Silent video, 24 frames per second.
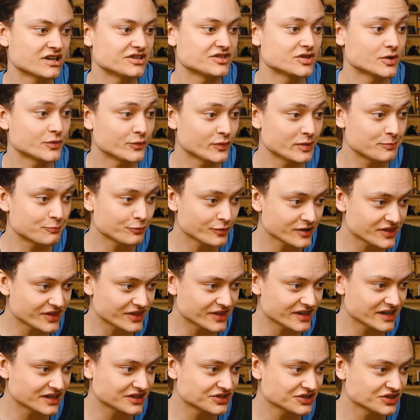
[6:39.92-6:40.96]
So if we print
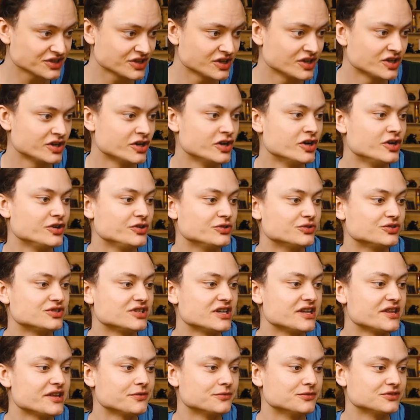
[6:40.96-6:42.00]
this, you'll
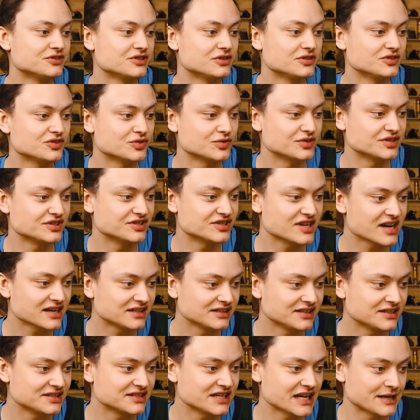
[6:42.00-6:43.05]
see that the results are
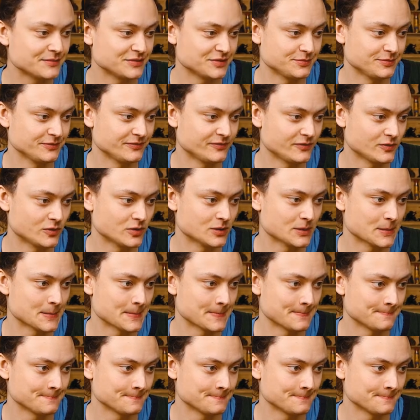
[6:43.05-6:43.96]
exactly the same as before.